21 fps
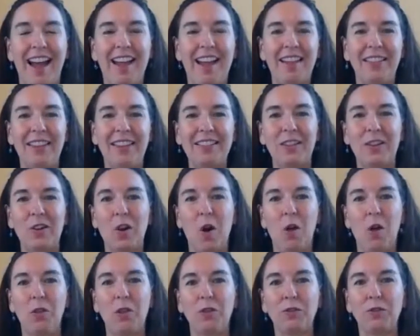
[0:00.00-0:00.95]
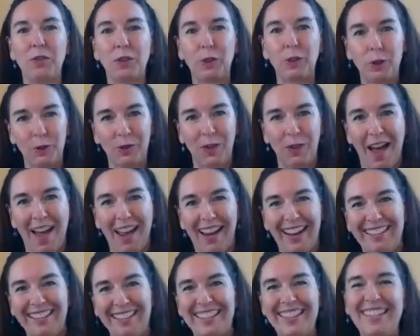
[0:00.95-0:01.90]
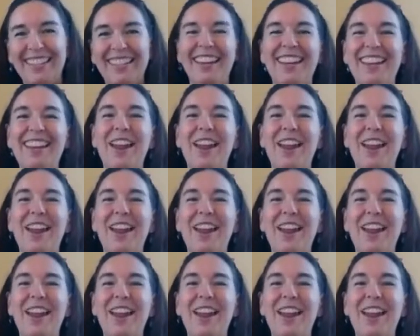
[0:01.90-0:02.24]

I like to call the flirt lines,